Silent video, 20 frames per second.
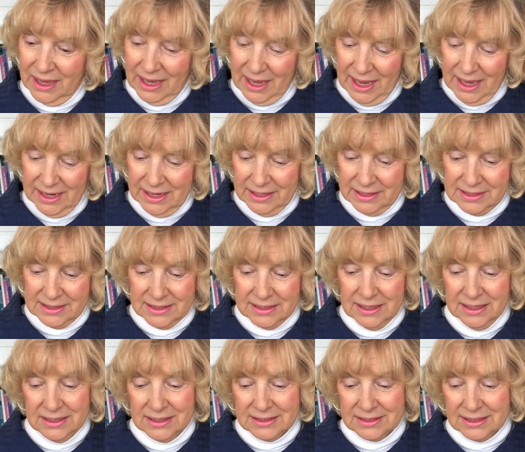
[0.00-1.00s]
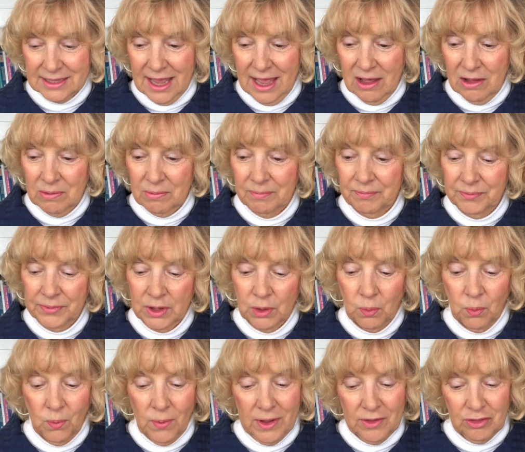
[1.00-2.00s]
and it's Psalm
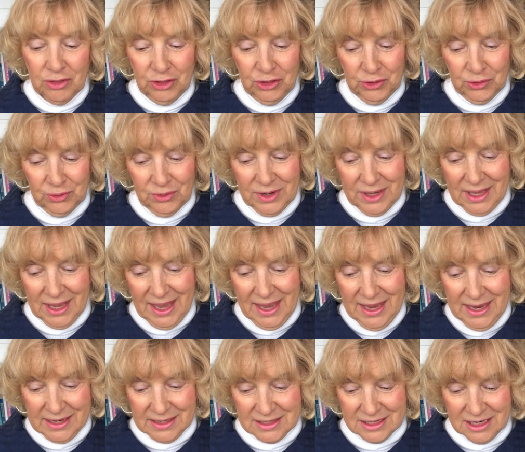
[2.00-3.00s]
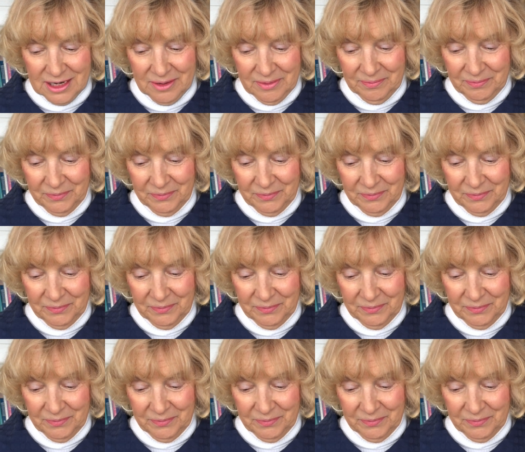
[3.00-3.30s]
138.